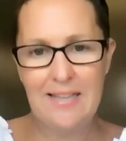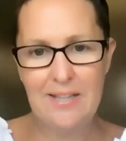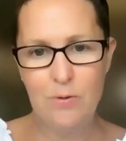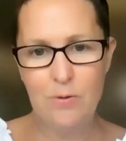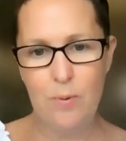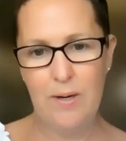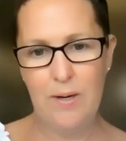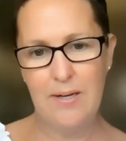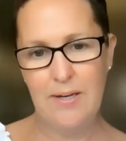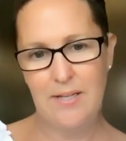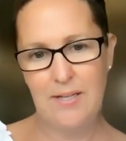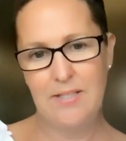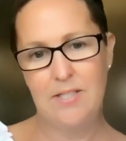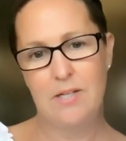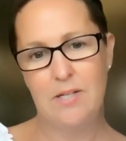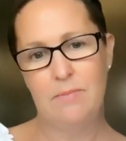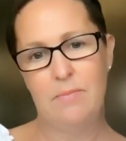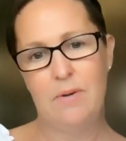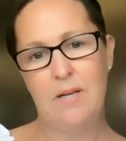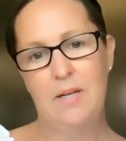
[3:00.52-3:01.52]
the wind
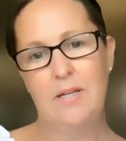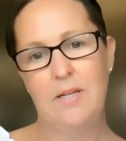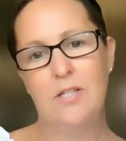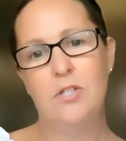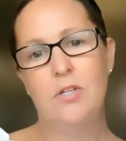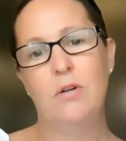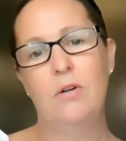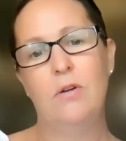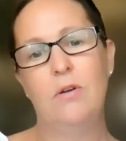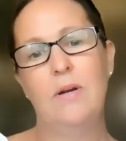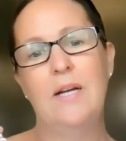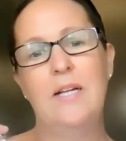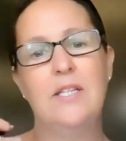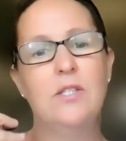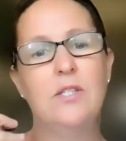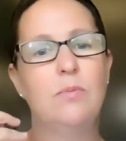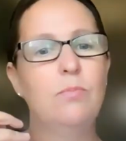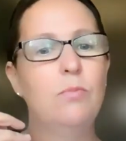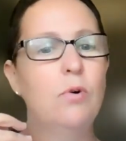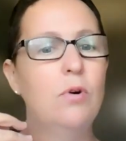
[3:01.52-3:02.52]
instrument. So
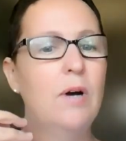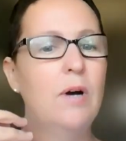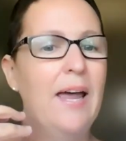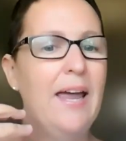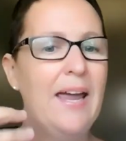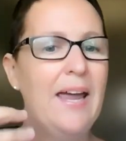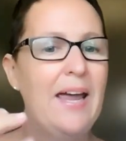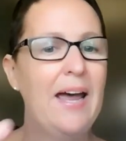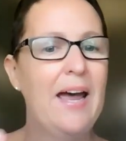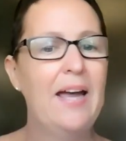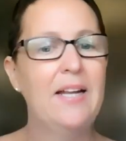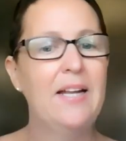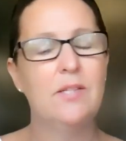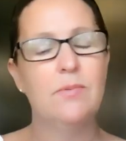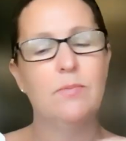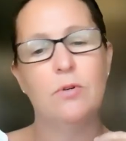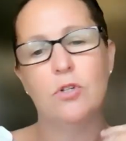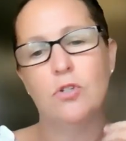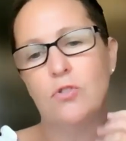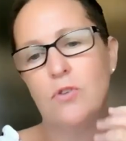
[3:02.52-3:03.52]
it's more air, it's
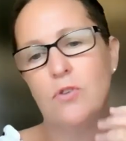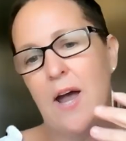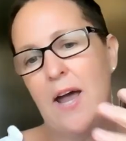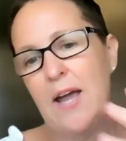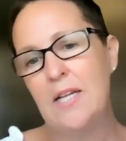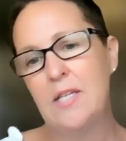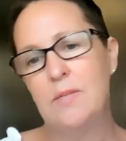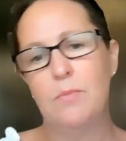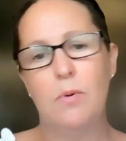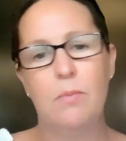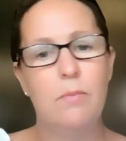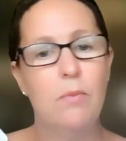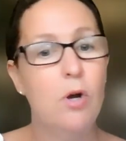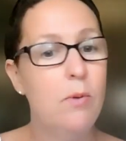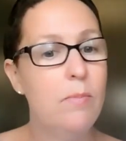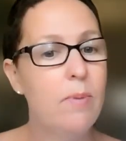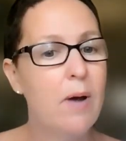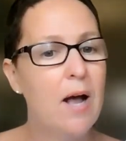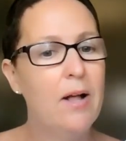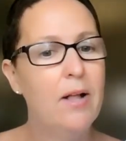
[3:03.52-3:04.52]
more dry, it's more
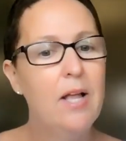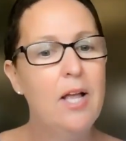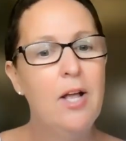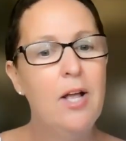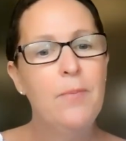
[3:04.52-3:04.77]
mobile.